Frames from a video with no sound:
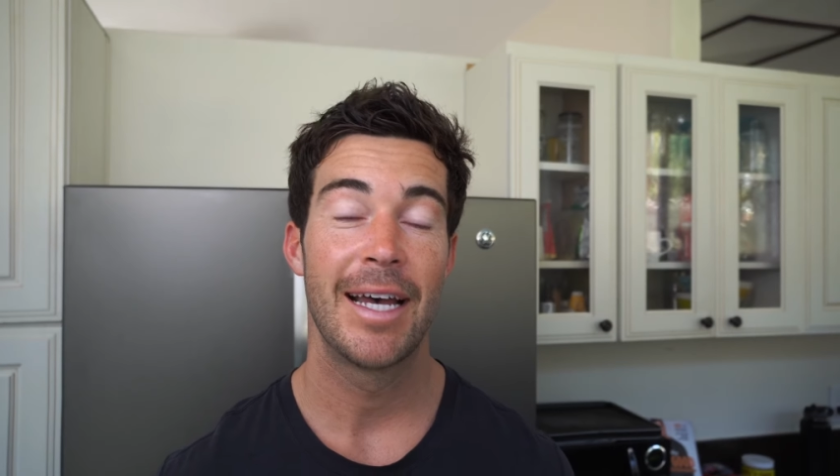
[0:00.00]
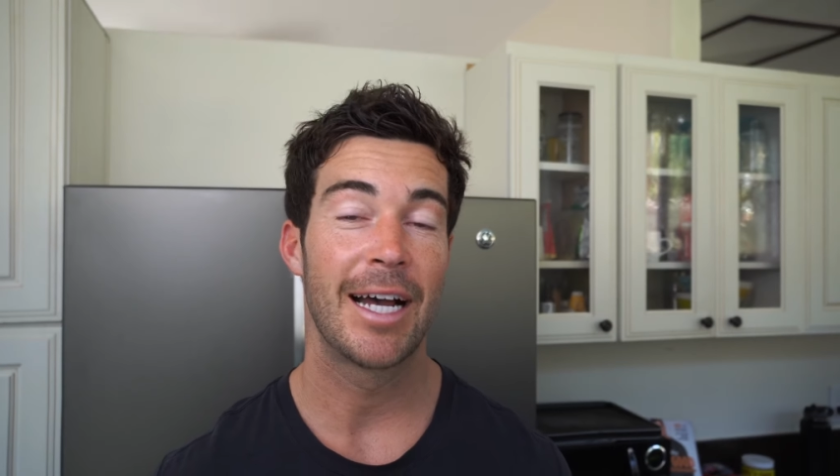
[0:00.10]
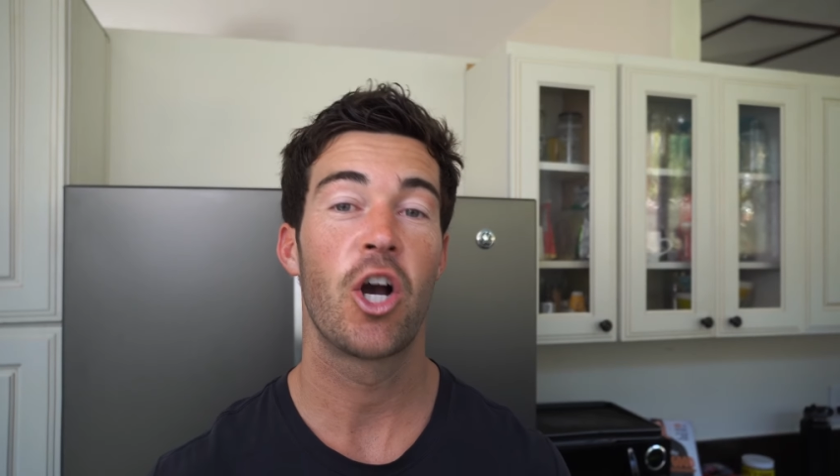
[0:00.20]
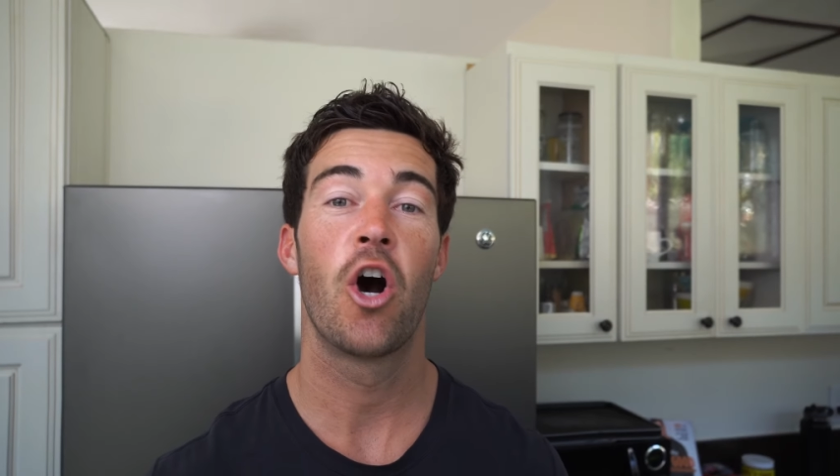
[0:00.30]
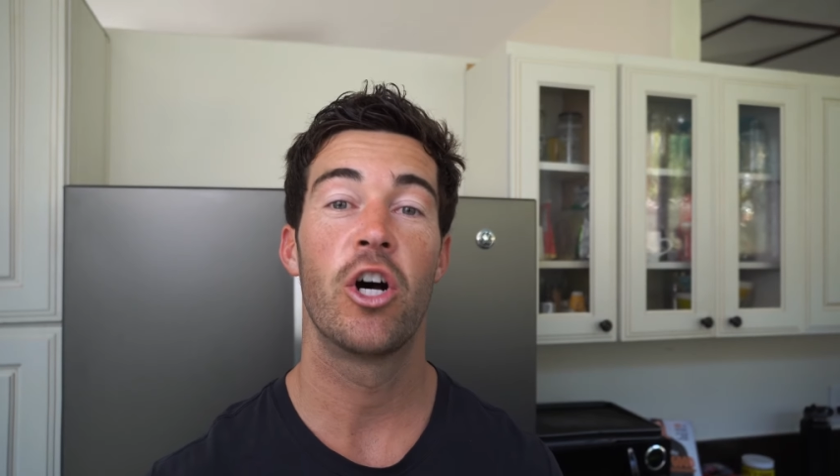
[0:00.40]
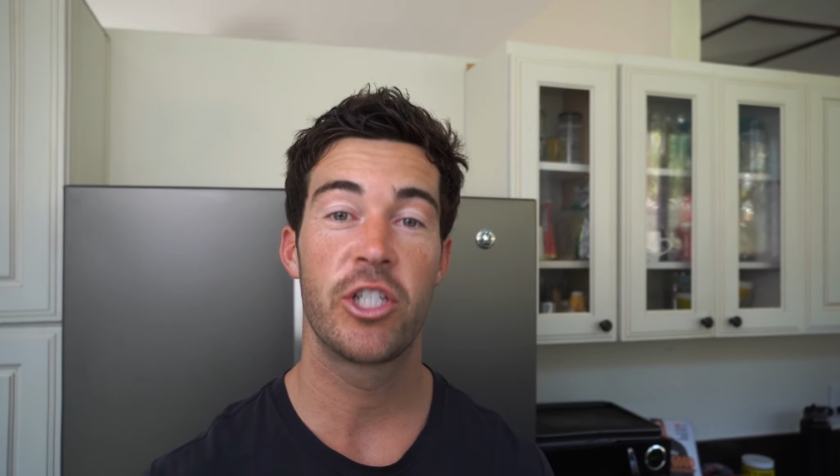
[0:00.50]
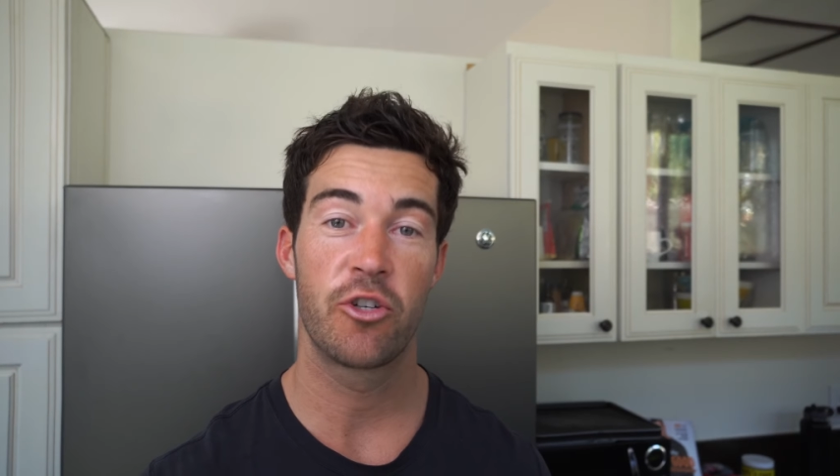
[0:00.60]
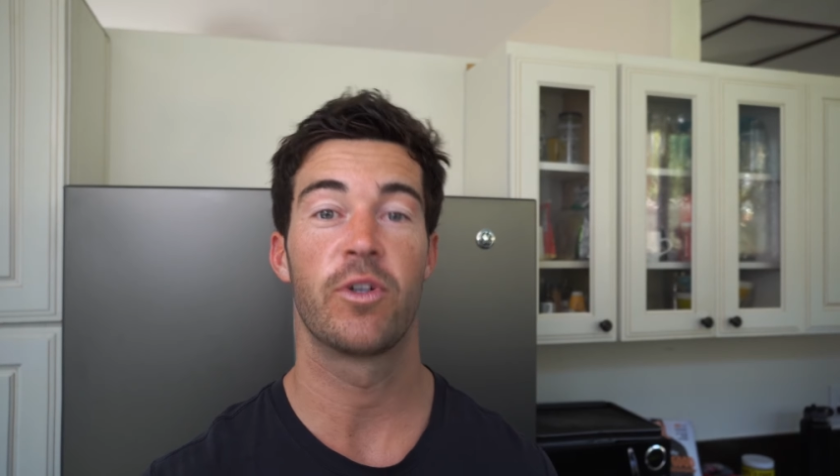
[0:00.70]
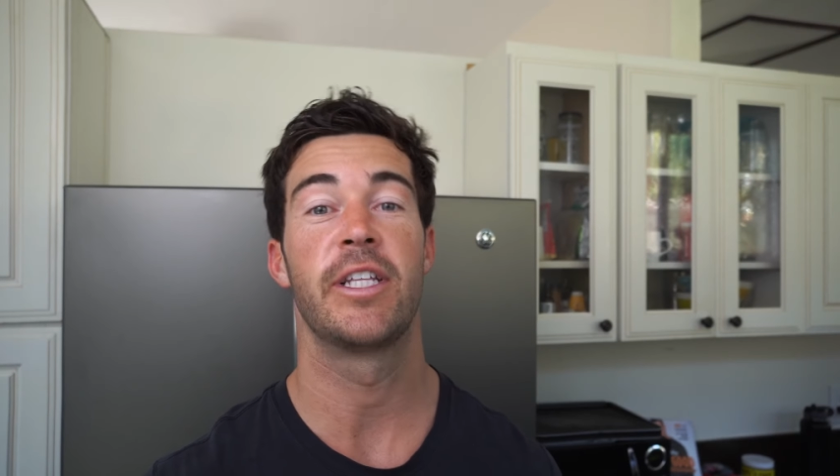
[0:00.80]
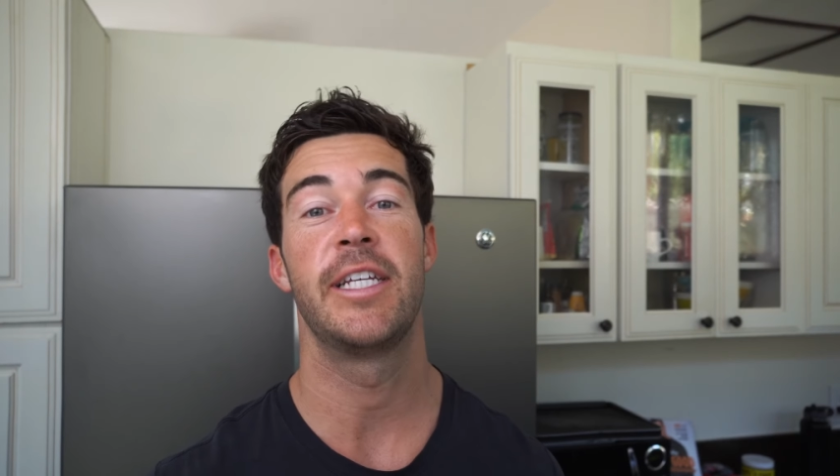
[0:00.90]
a
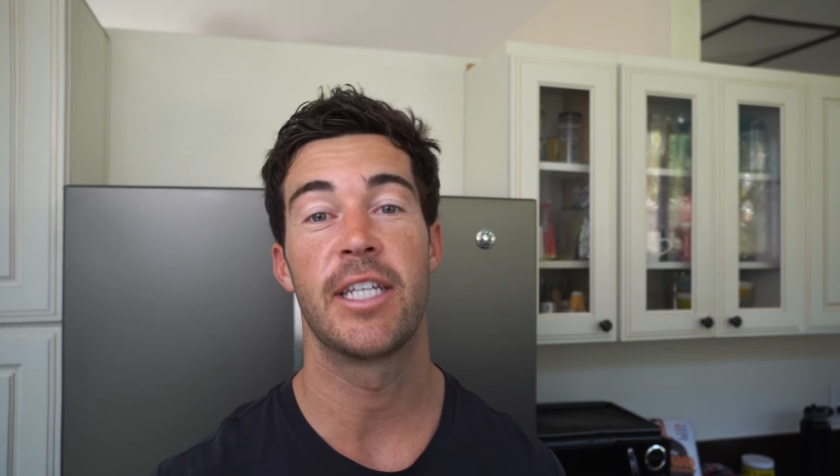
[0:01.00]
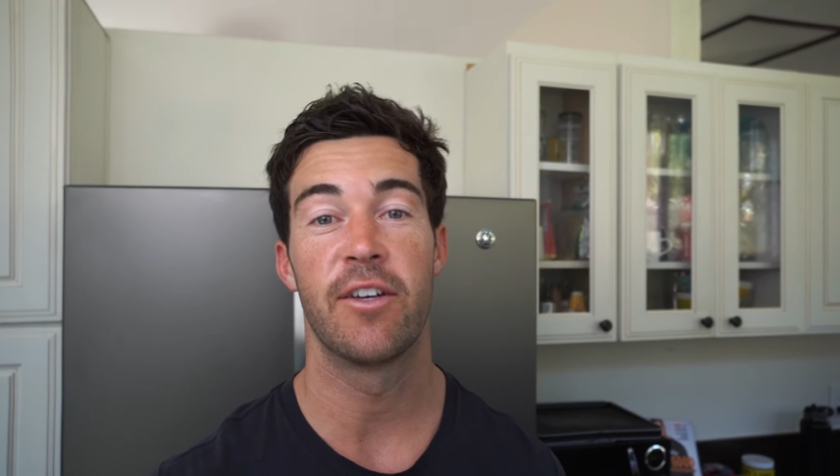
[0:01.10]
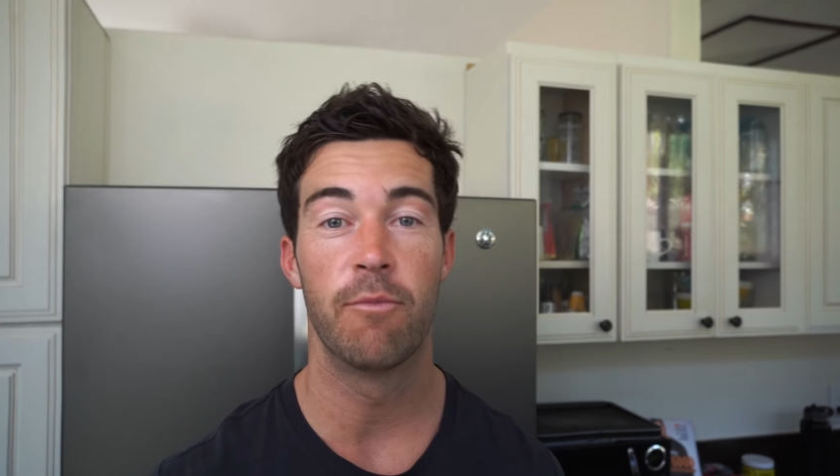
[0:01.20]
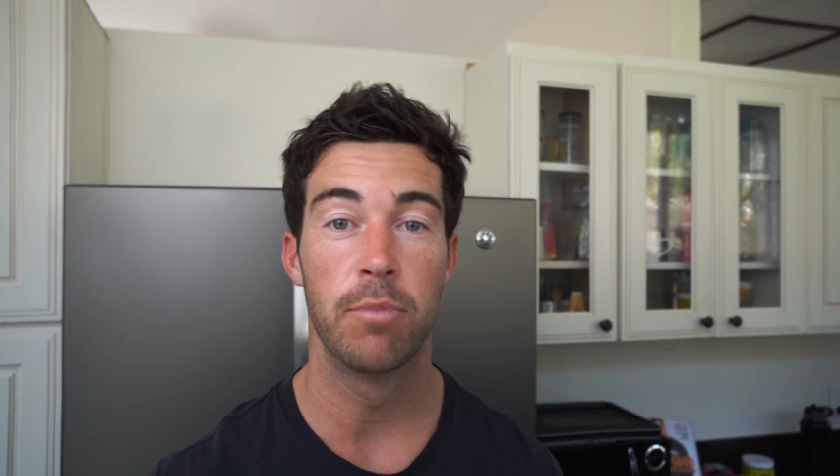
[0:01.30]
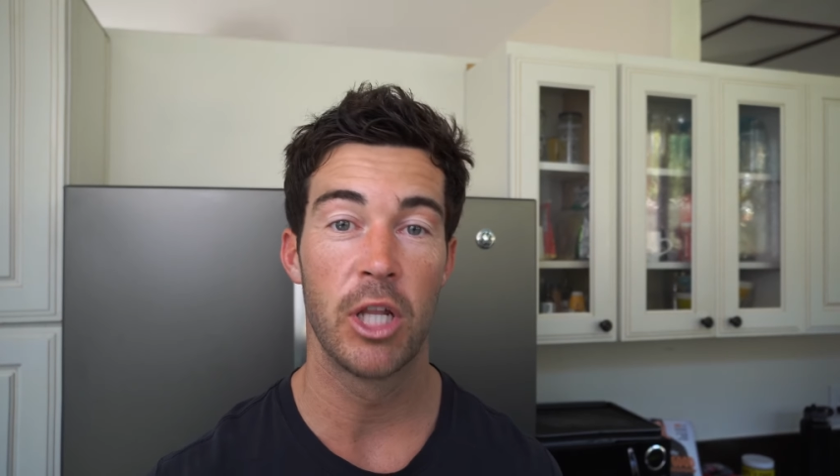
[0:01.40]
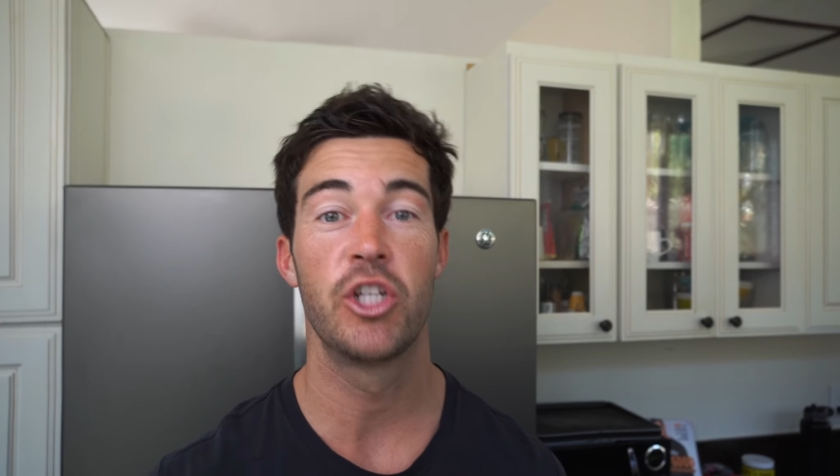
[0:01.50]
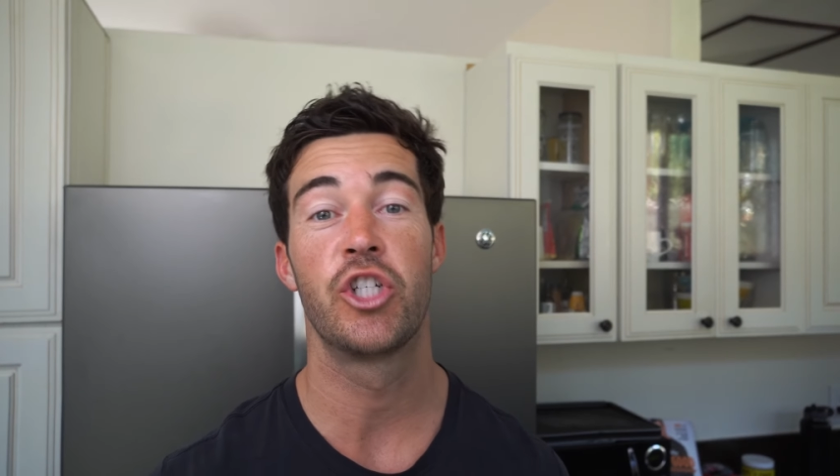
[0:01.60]
constant release of blood